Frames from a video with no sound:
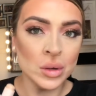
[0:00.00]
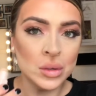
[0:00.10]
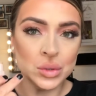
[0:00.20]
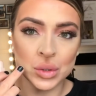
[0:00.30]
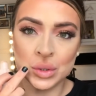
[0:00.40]

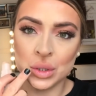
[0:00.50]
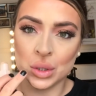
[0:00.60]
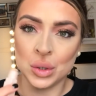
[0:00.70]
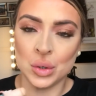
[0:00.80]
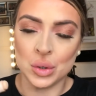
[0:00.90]
just to the
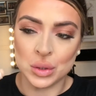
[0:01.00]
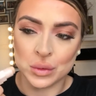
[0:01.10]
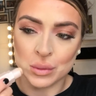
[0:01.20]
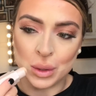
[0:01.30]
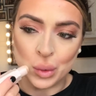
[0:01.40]
corners of
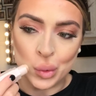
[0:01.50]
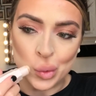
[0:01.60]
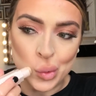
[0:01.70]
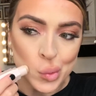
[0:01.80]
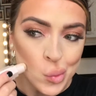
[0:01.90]
the
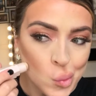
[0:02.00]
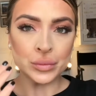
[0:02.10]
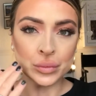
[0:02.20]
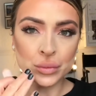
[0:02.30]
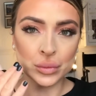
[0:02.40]
mouth
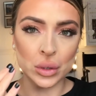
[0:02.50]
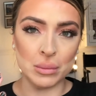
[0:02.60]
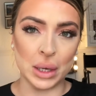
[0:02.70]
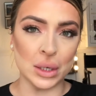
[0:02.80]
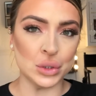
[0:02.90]
and
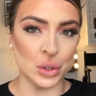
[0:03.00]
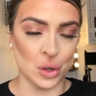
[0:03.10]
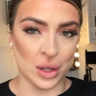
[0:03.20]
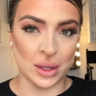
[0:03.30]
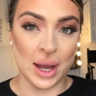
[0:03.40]
making sure
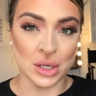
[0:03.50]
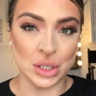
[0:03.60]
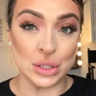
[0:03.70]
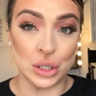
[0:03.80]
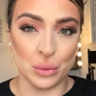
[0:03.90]
that they
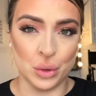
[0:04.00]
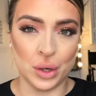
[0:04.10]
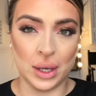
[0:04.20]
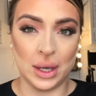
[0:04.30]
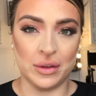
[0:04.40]
actually do
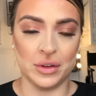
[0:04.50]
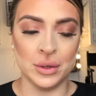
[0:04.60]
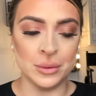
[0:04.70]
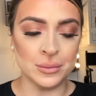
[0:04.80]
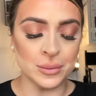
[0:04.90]
look even.
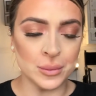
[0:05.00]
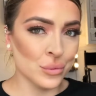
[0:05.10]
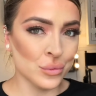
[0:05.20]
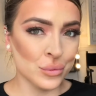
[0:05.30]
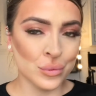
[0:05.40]

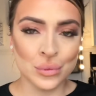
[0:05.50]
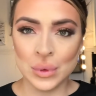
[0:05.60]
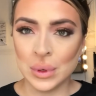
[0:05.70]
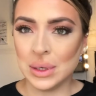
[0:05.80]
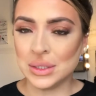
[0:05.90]

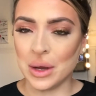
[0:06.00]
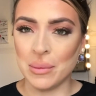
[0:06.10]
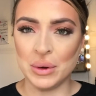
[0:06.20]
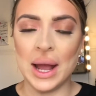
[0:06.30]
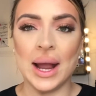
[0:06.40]
So I'm
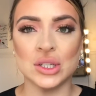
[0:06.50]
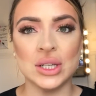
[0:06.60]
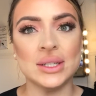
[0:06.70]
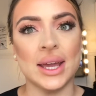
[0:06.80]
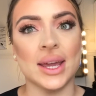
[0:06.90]
going to
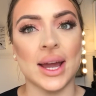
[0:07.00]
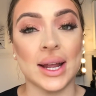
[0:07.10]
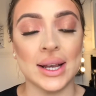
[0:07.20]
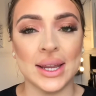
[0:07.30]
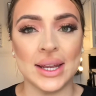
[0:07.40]
actually take a
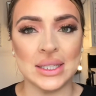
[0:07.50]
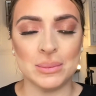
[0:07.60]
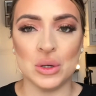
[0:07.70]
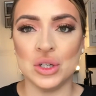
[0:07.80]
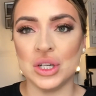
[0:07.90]
clean
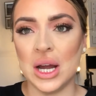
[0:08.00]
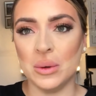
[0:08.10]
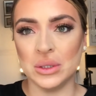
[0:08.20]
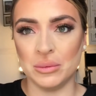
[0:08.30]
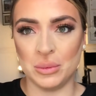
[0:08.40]
sponge now.
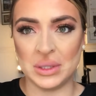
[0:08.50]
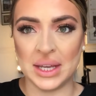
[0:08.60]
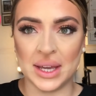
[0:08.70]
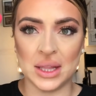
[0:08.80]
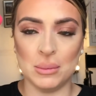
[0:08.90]
So I'm going to be
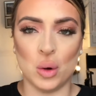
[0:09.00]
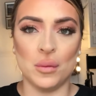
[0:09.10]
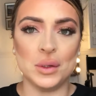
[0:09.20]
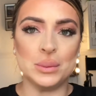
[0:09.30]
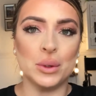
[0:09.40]
taking the
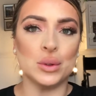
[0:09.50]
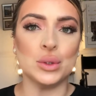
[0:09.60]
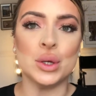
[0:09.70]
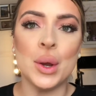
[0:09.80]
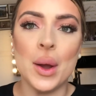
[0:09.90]
Morphe
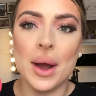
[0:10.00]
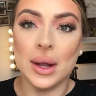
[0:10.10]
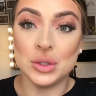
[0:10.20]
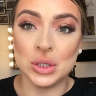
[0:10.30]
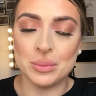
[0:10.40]
sponge
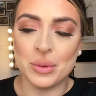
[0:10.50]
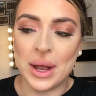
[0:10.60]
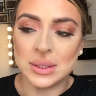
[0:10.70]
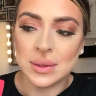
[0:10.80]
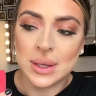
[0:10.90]
and just
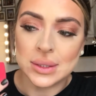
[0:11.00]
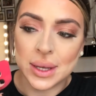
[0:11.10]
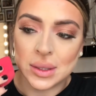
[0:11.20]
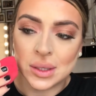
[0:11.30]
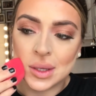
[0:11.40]
pressing this
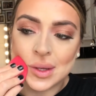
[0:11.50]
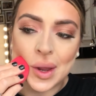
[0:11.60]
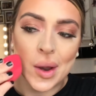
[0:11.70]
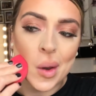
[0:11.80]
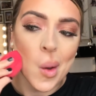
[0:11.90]
into the skin.